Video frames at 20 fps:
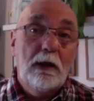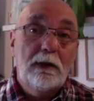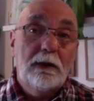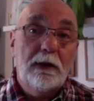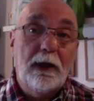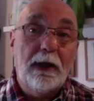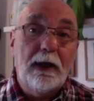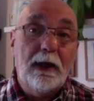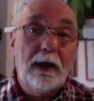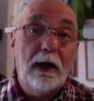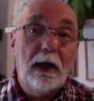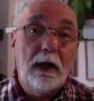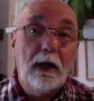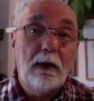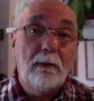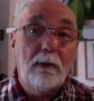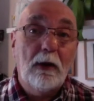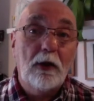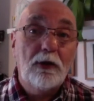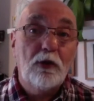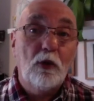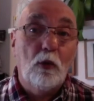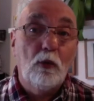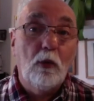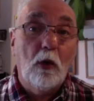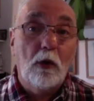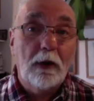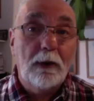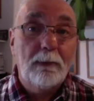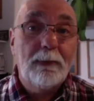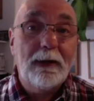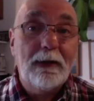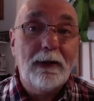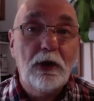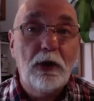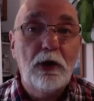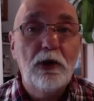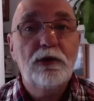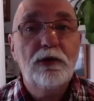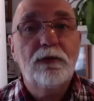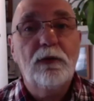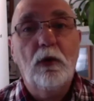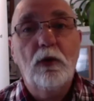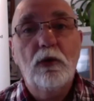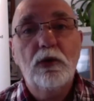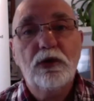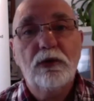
I thought what would be useful to